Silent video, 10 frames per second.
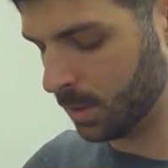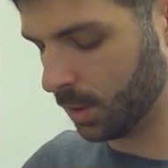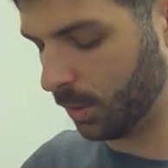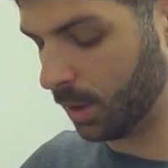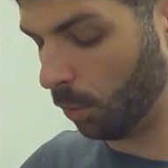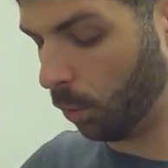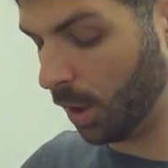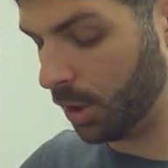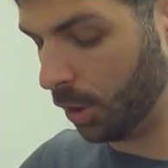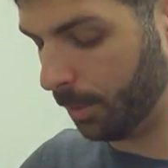Going to
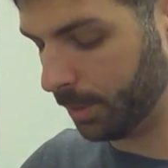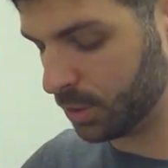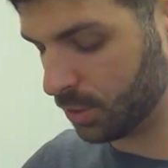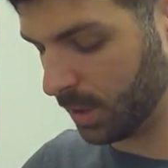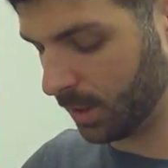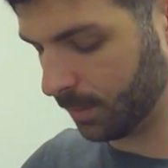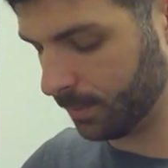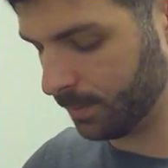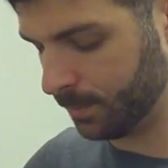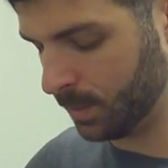one note per string,
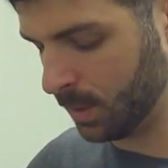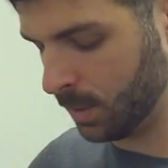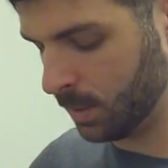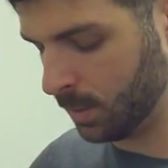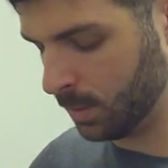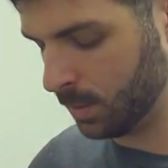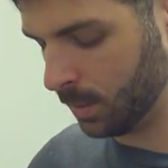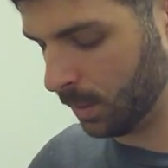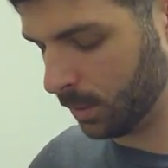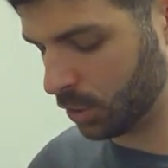
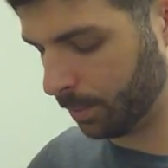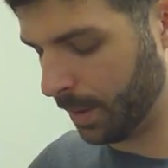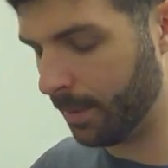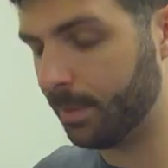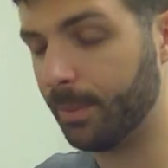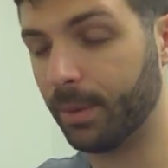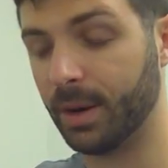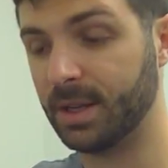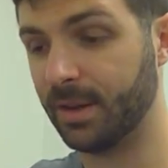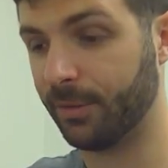which will probably be
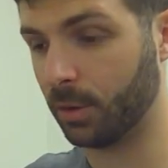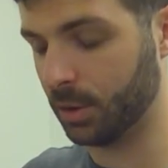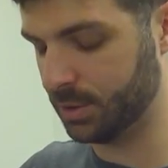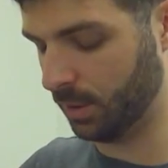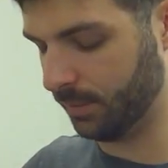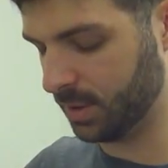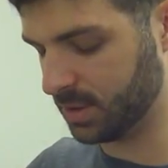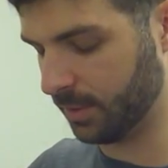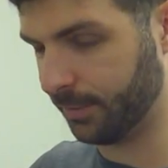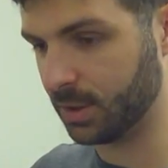pretty difficult if this
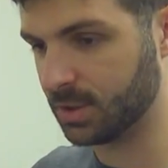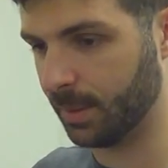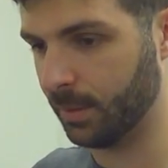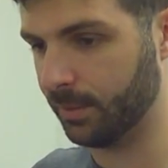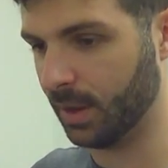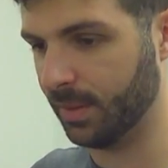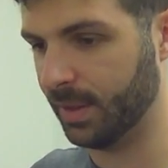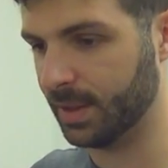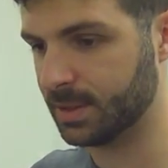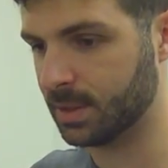is the first time you've done this.